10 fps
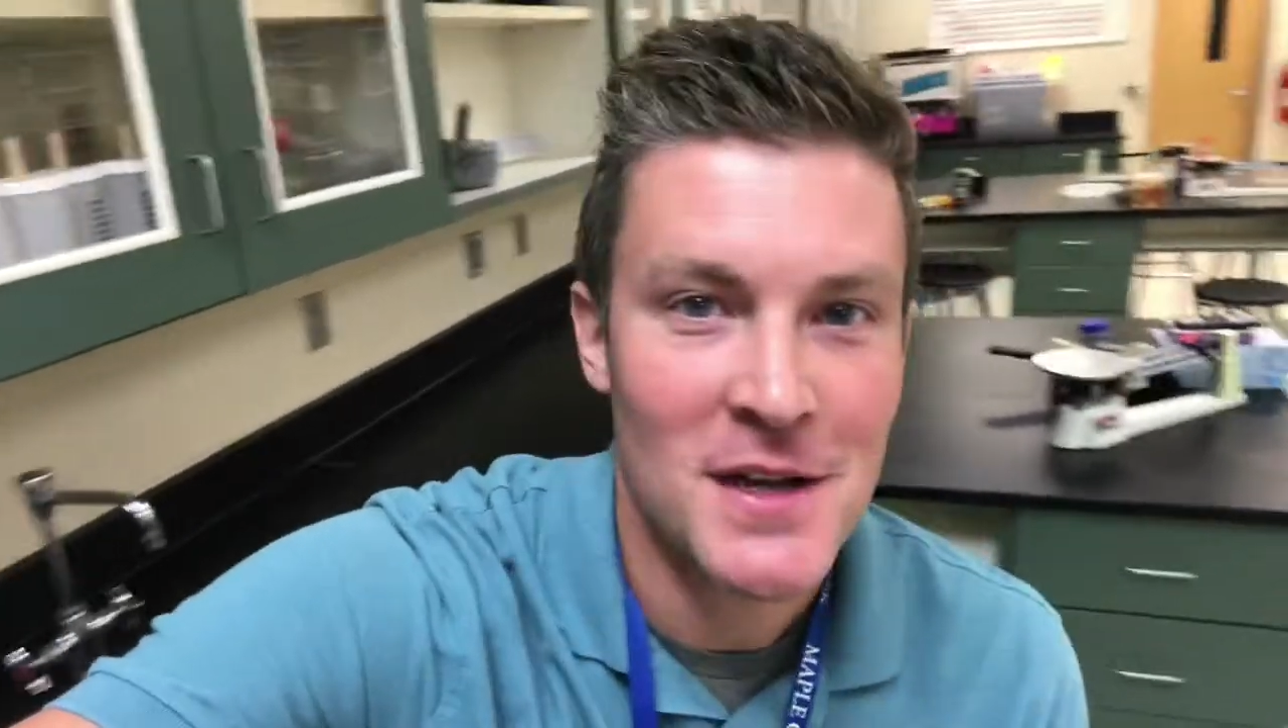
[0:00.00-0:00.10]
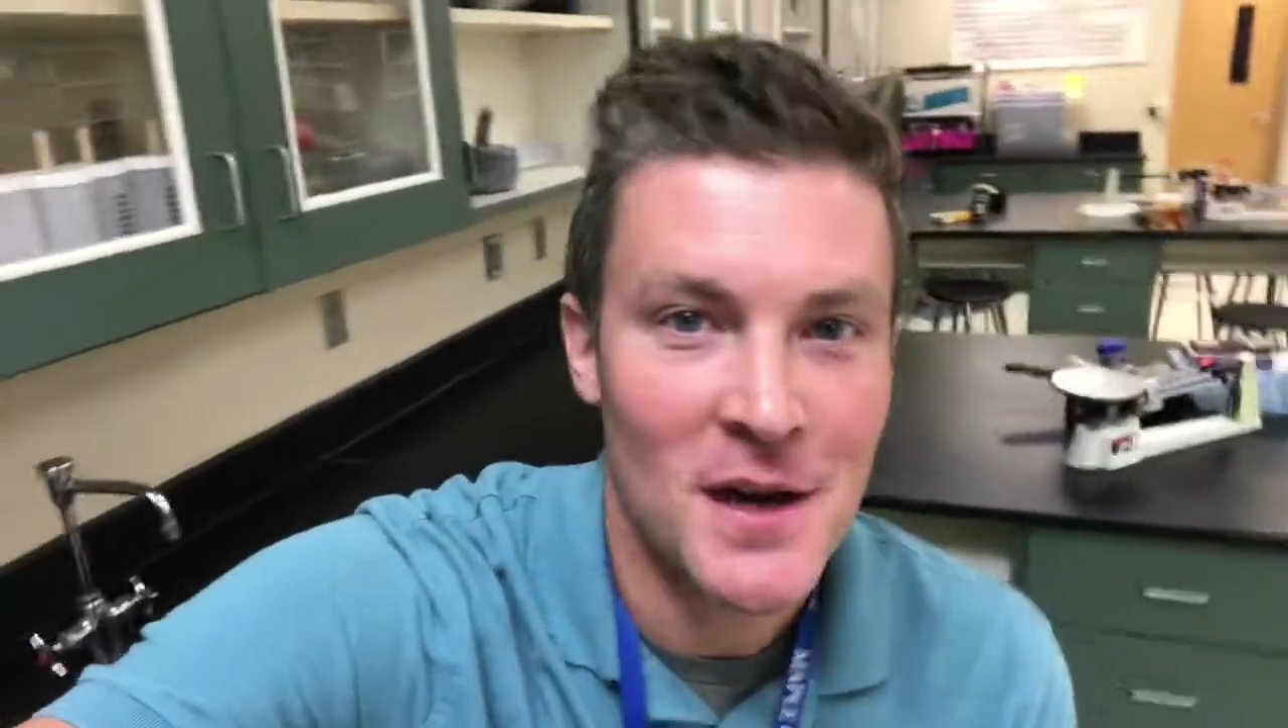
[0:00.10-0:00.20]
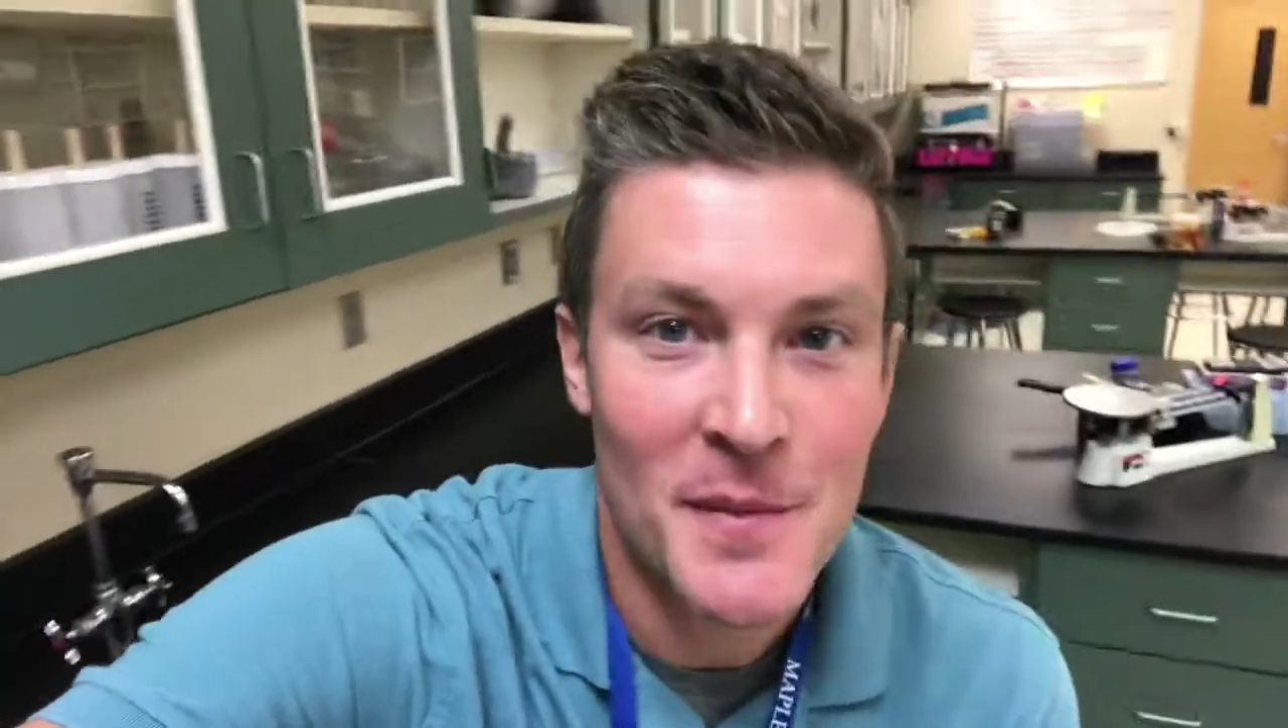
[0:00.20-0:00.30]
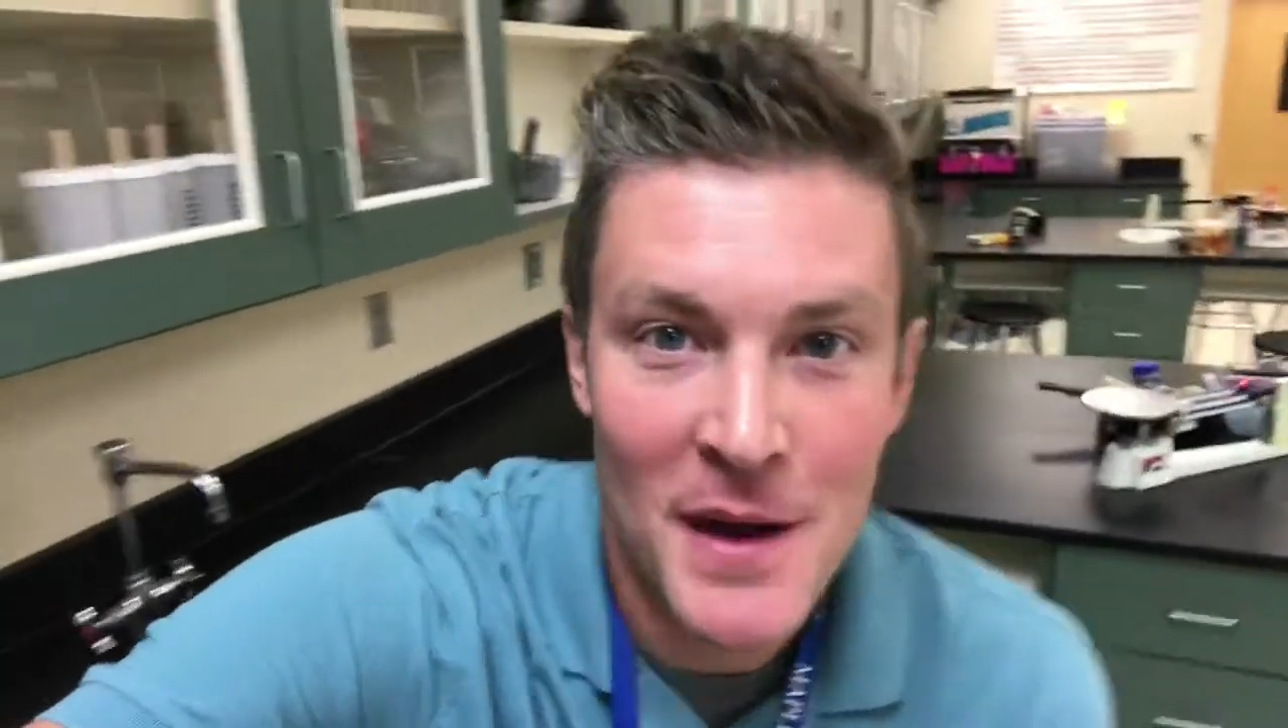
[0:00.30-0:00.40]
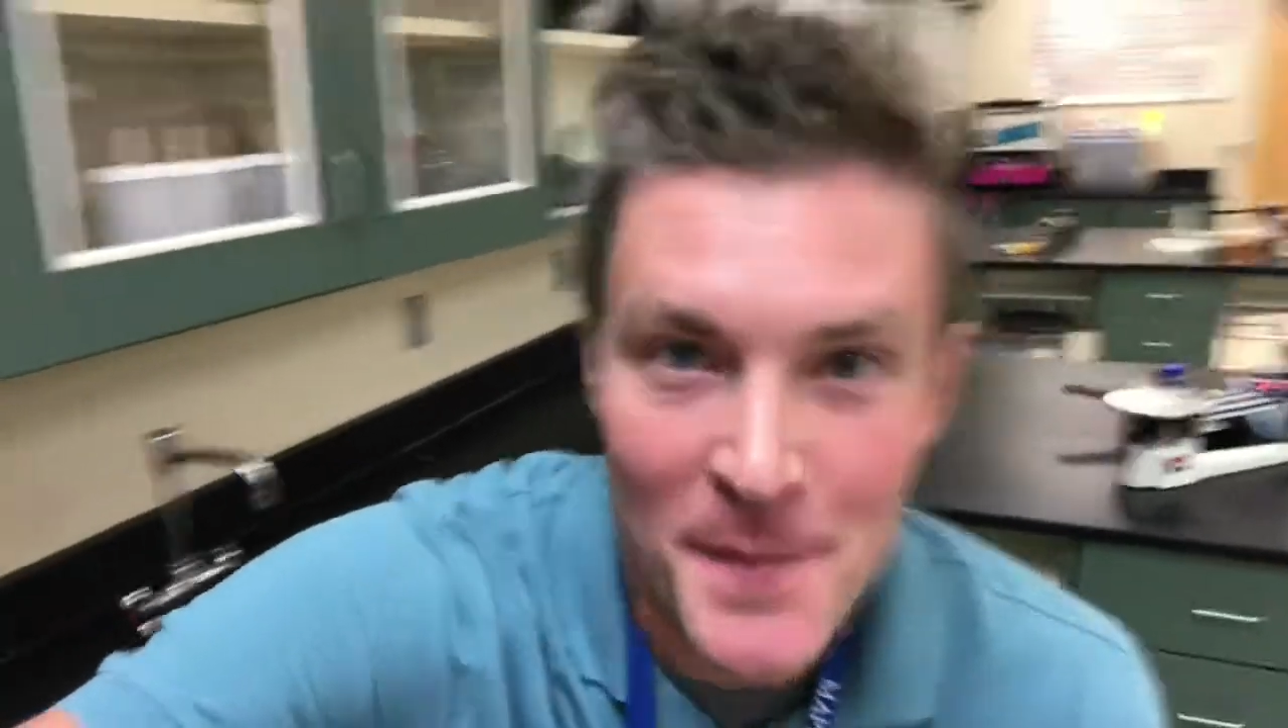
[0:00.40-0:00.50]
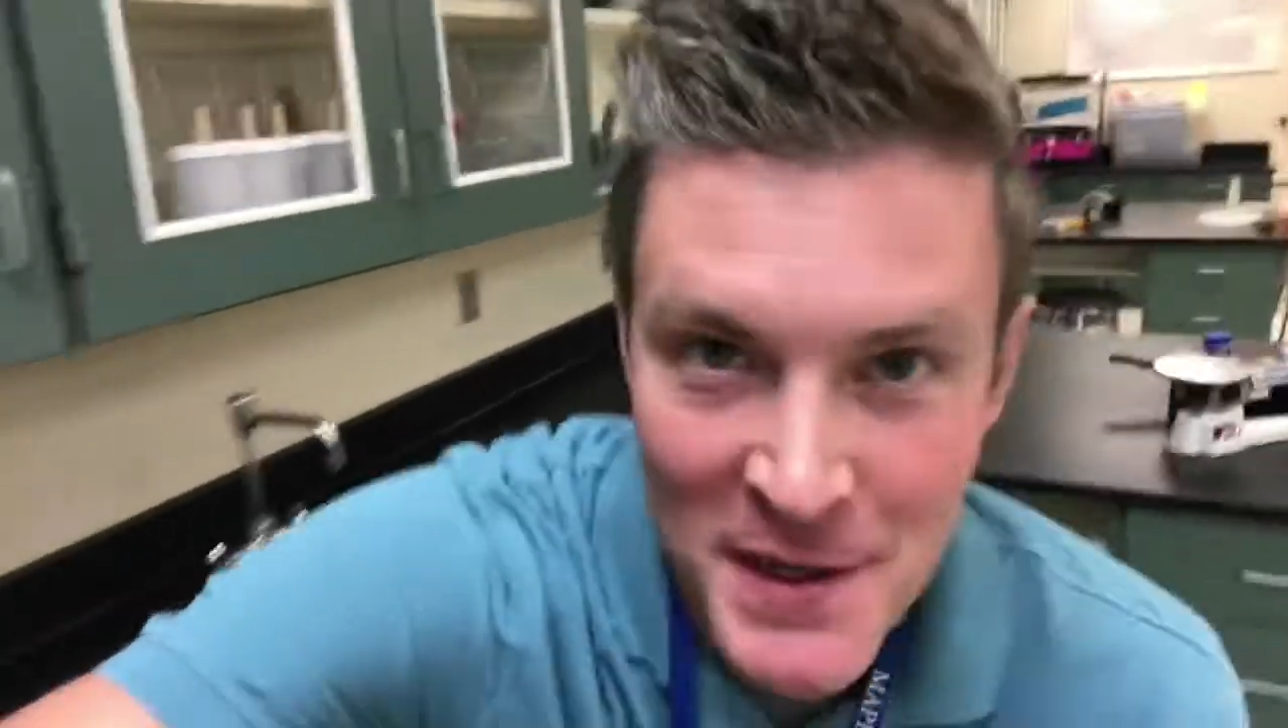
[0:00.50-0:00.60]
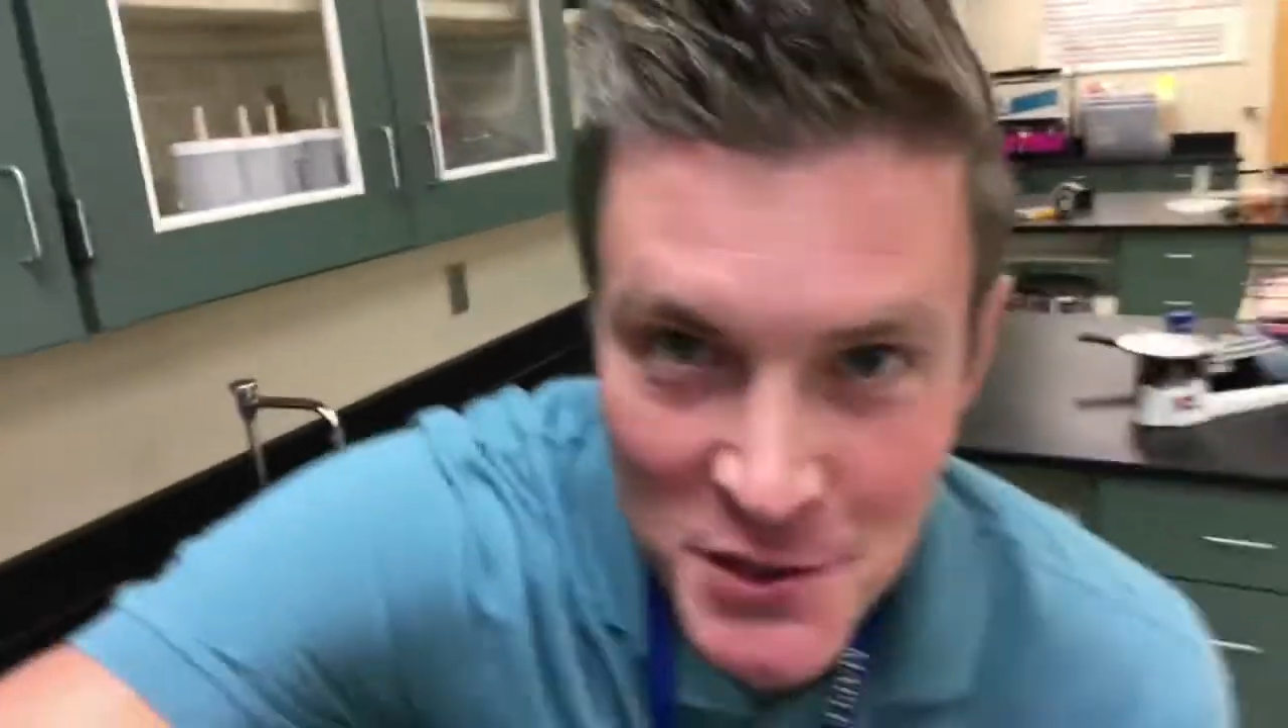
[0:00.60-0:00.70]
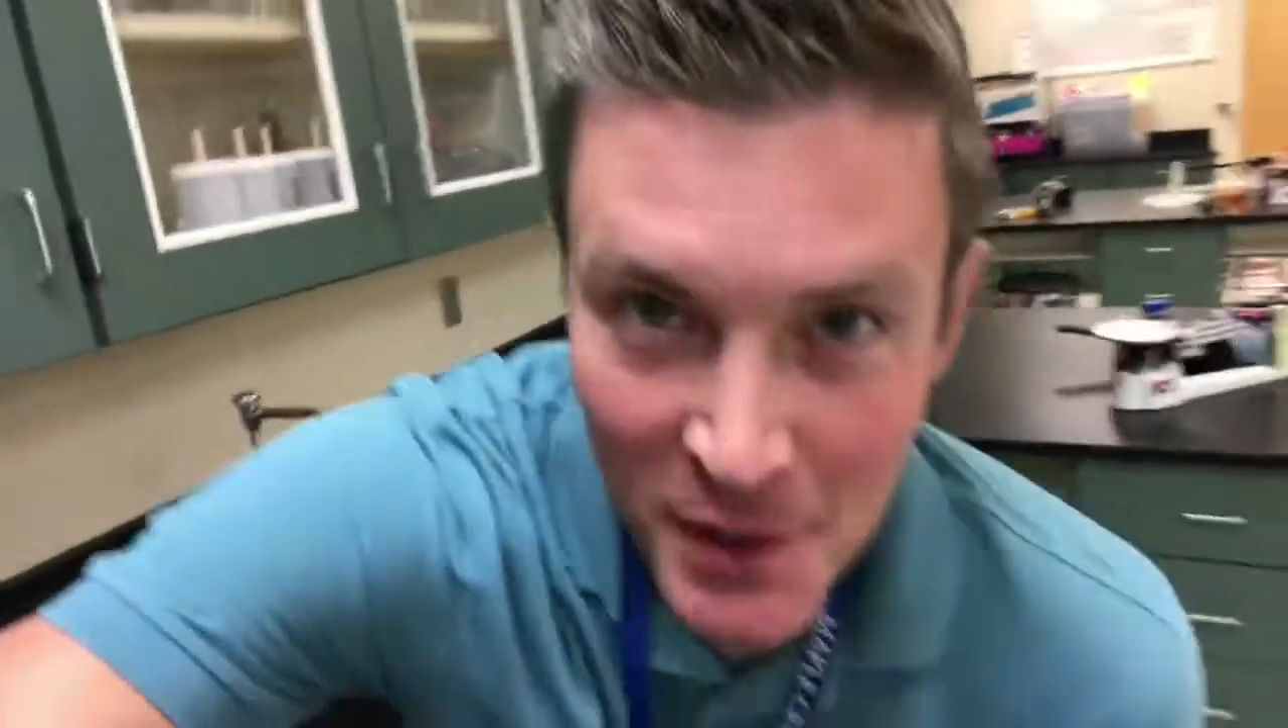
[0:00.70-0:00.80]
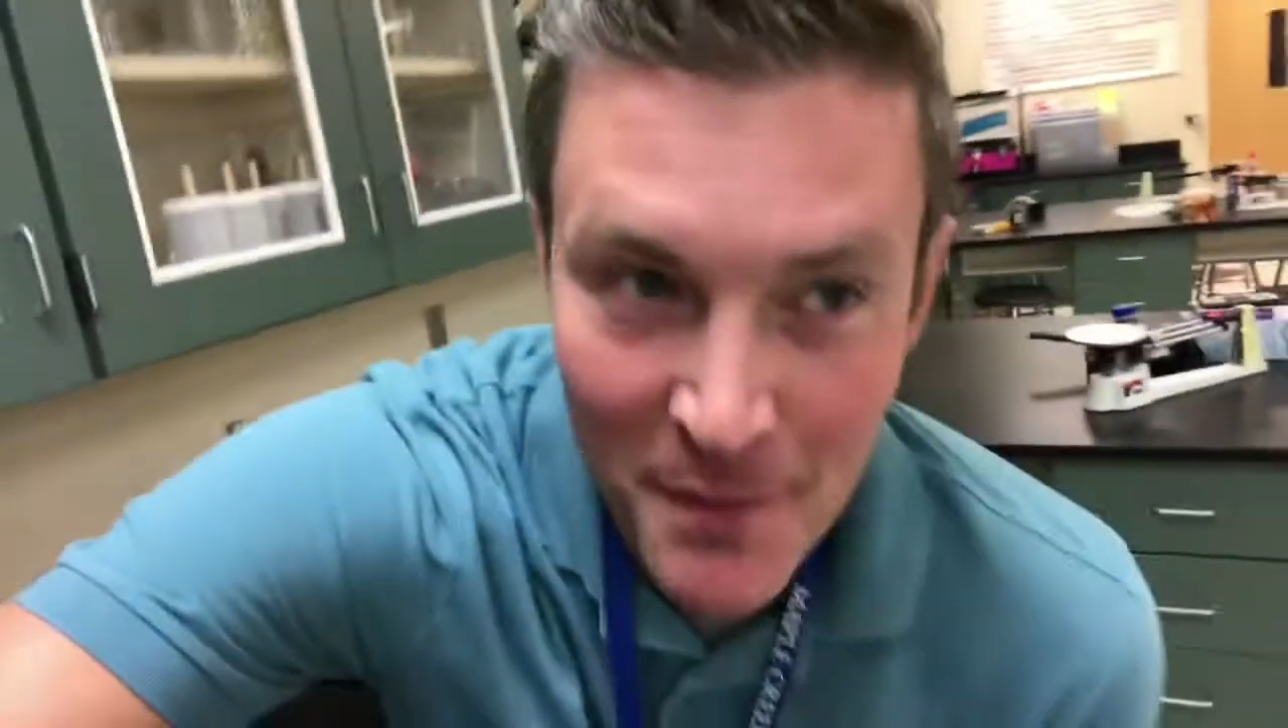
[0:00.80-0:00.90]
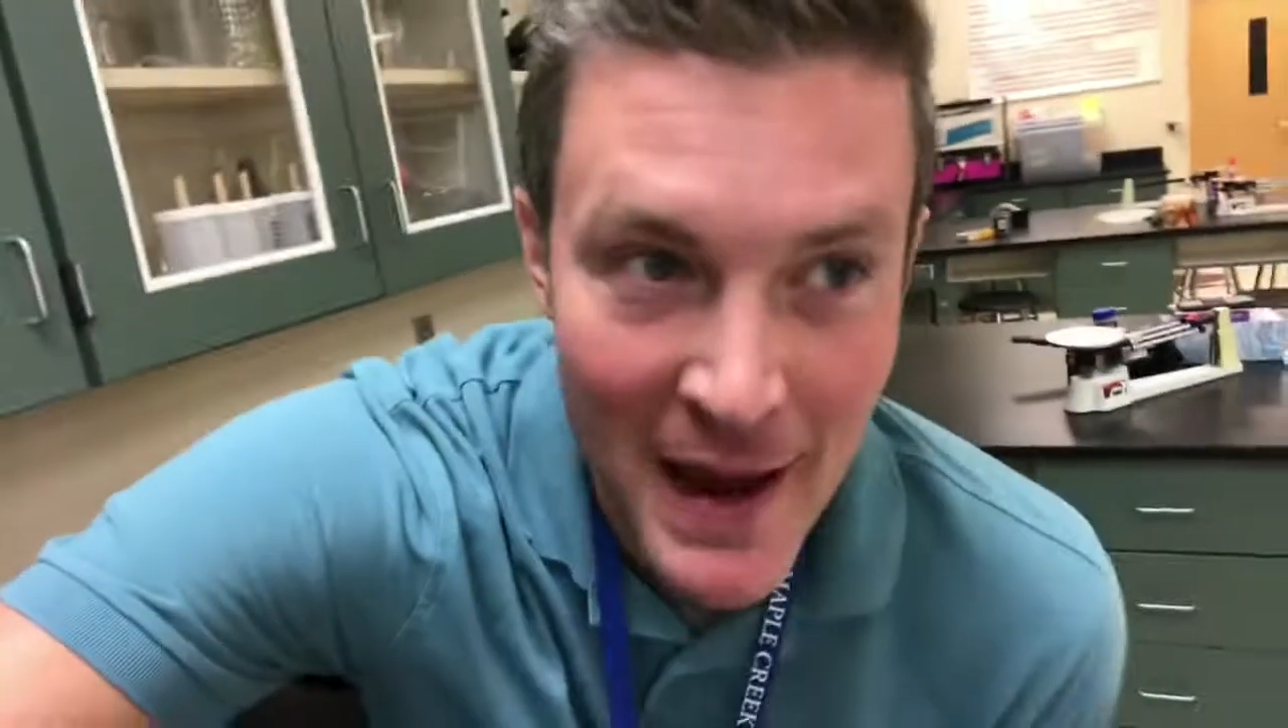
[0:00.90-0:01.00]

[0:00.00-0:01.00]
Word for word: talk about measuring